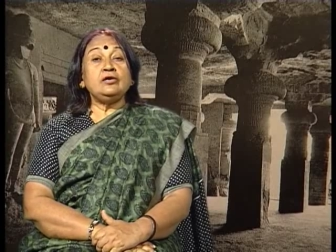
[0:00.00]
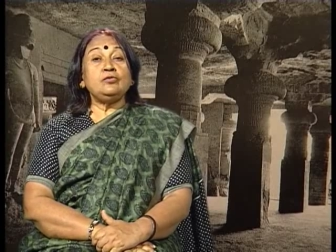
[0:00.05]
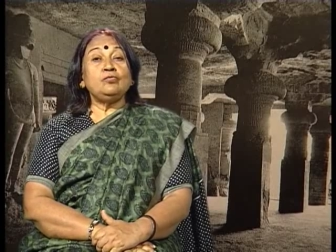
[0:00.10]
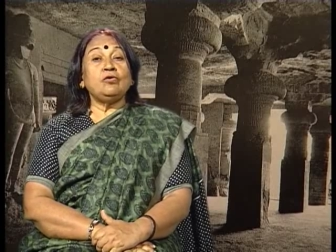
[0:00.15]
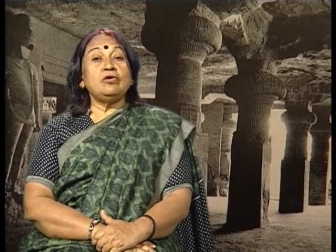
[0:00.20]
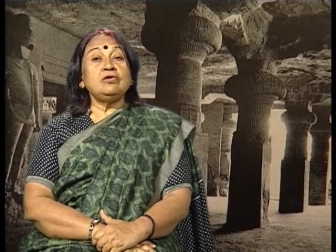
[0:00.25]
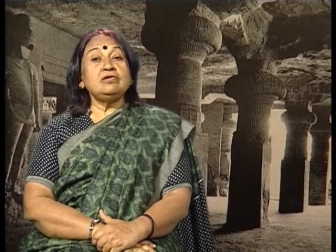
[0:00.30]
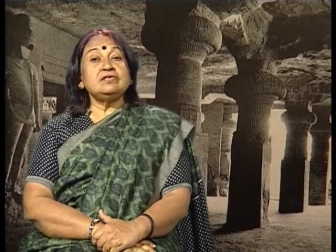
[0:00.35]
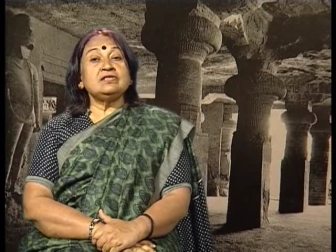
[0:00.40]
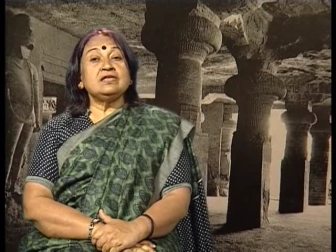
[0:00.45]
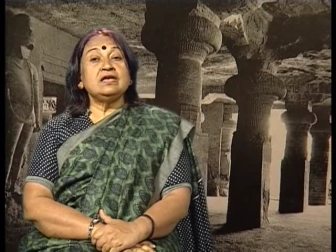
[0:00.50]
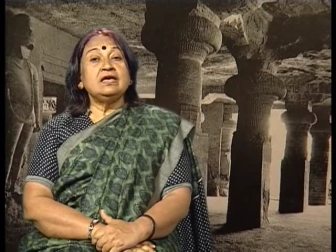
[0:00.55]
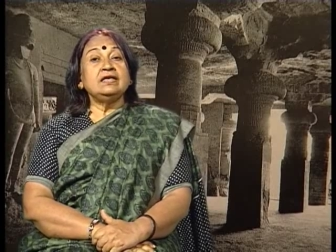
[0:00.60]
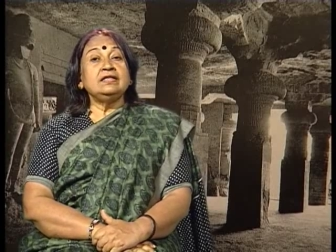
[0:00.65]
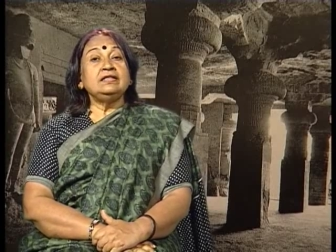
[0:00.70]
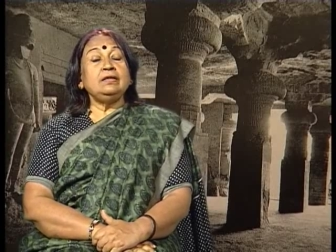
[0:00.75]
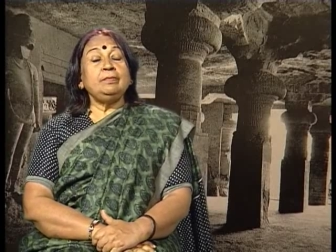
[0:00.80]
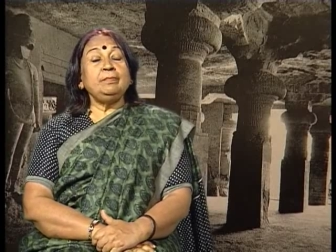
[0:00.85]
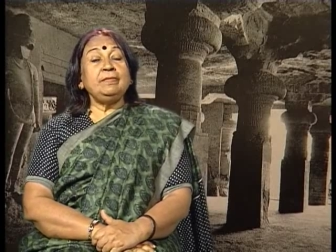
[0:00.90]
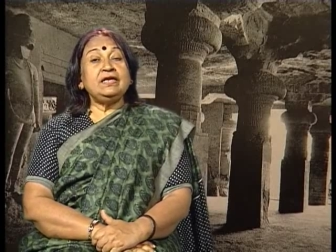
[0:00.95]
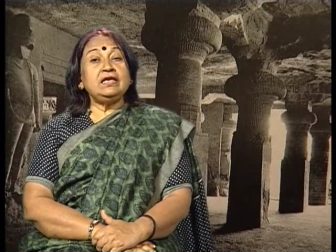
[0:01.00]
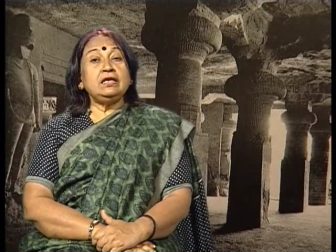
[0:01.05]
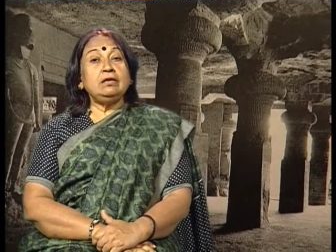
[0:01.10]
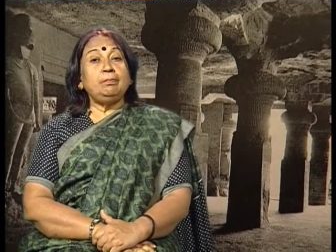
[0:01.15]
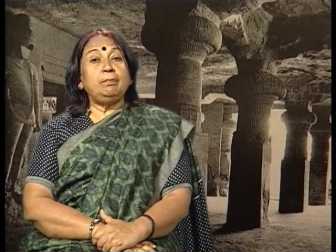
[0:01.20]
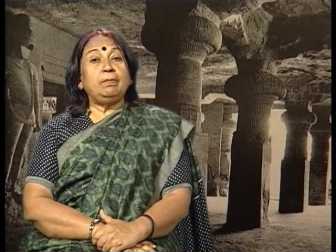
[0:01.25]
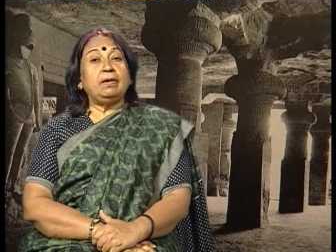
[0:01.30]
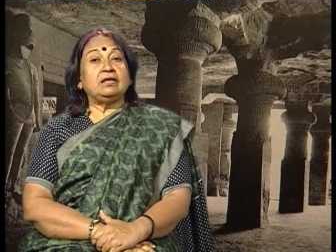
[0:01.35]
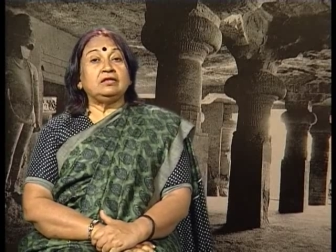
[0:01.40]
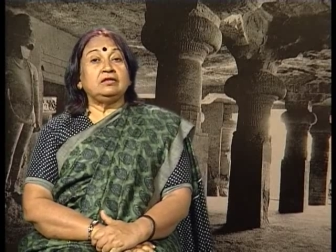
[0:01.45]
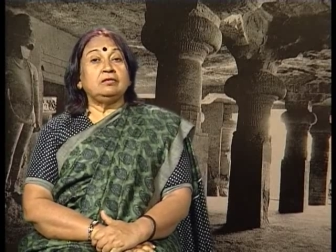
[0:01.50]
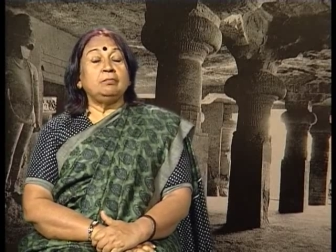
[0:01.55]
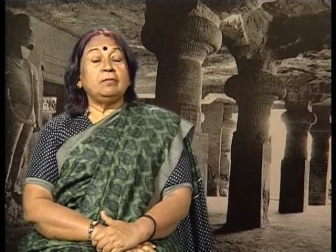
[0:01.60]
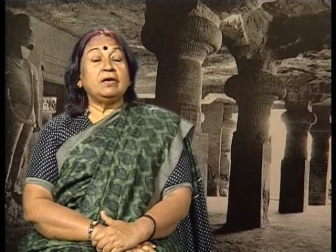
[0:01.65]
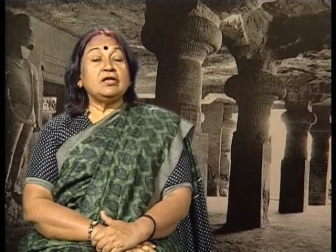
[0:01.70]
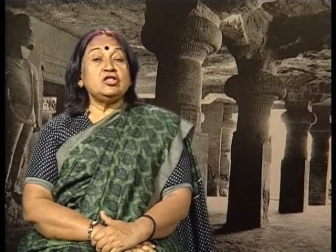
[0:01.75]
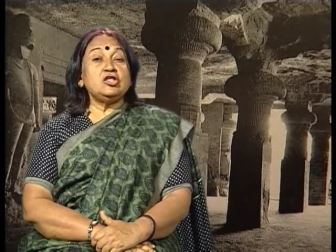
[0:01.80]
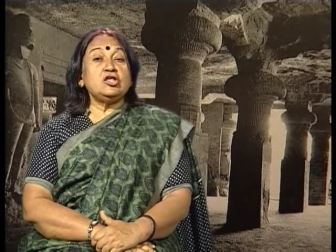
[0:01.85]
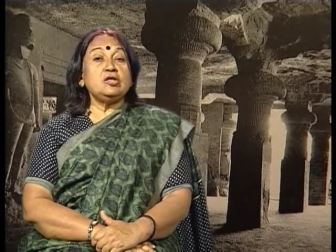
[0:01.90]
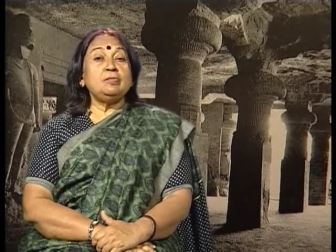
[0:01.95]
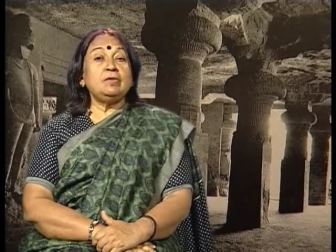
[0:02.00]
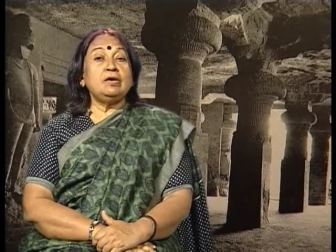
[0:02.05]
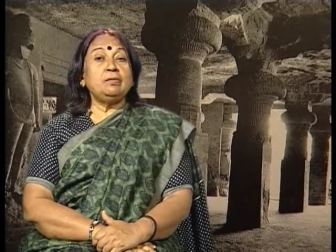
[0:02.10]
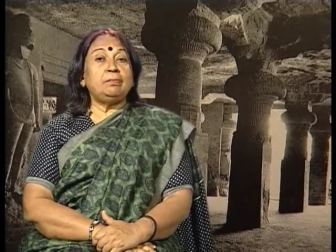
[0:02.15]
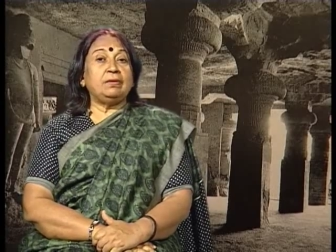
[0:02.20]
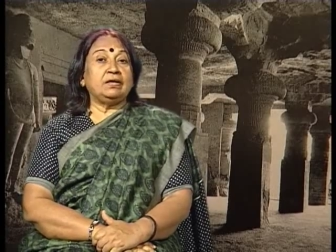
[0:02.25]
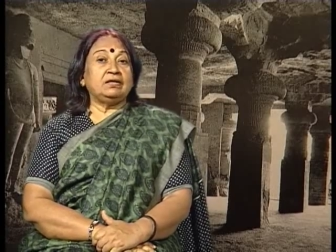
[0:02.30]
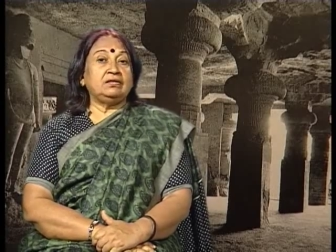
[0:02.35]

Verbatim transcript: it was the middle path, Majjhima